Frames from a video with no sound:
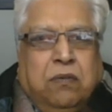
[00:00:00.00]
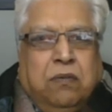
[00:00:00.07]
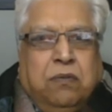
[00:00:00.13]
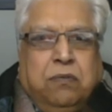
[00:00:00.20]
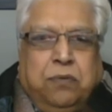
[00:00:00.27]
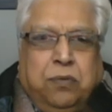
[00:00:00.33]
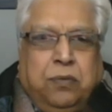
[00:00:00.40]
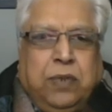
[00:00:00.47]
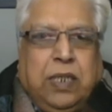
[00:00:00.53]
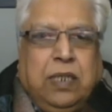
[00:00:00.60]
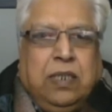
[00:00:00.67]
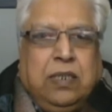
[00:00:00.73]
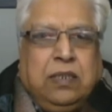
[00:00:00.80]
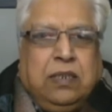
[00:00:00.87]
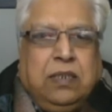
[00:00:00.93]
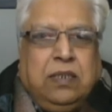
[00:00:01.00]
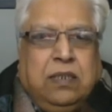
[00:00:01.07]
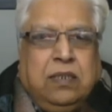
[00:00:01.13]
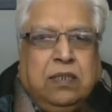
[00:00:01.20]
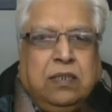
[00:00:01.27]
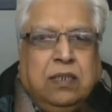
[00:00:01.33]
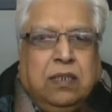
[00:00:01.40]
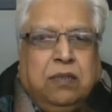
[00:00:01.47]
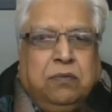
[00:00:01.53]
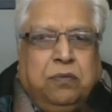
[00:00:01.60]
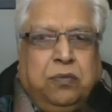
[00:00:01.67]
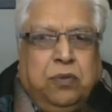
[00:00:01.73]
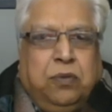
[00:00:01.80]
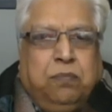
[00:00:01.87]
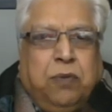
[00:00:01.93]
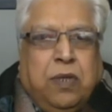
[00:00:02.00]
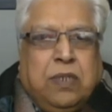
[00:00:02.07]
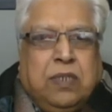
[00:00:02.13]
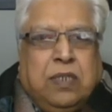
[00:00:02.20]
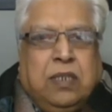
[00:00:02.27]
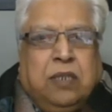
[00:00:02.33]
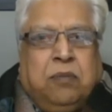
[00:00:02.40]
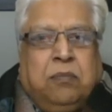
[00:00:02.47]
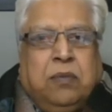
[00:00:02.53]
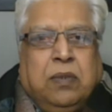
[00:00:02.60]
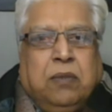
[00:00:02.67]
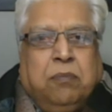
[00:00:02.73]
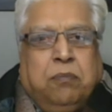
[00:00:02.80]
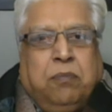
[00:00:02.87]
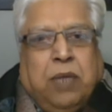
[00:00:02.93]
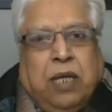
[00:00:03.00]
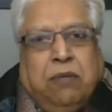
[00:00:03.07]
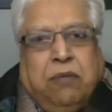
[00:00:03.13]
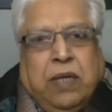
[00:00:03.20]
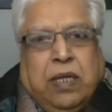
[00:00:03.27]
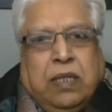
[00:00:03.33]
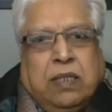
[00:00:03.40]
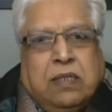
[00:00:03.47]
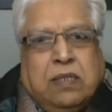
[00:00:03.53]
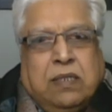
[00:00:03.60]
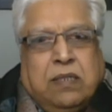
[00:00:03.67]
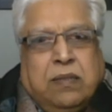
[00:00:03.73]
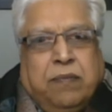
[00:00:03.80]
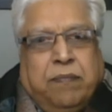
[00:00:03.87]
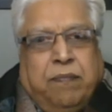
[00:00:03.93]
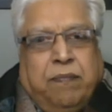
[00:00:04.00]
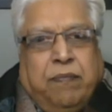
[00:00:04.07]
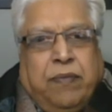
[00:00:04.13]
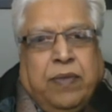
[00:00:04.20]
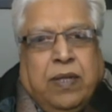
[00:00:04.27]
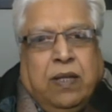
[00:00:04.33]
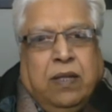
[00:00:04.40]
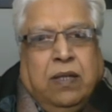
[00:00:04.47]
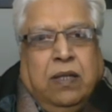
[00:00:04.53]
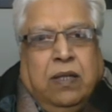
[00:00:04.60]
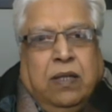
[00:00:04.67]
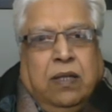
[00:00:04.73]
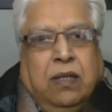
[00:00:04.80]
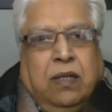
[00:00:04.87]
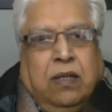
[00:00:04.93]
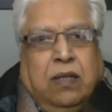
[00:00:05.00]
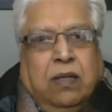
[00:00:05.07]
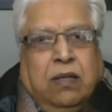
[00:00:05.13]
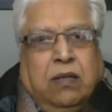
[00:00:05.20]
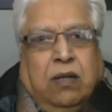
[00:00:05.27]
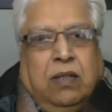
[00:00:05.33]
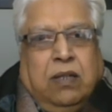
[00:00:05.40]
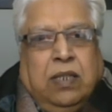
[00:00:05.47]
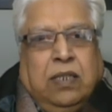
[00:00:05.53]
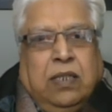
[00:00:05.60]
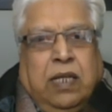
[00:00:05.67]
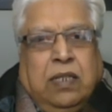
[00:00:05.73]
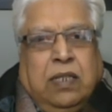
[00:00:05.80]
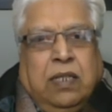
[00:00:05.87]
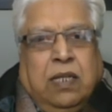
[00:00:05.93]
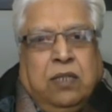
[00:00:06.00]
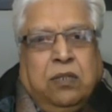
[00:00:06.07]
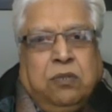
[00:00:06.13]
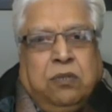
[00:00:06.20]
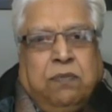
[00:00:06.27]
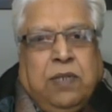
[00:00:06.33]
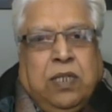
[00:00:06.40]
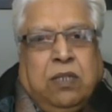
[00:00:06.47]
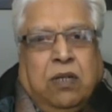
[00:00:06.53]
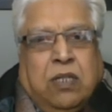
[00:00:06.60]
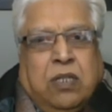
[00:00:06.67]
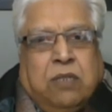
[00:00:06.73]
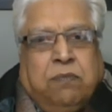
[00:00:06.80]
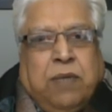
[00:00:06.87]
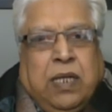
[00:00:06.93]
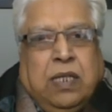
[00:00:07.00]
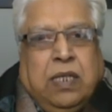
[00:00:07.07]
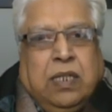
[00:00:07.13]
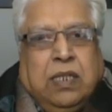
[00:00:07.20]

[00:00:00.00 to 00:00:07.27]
food allergies, food poisoning by virus. Chronic diarrhea usually caused by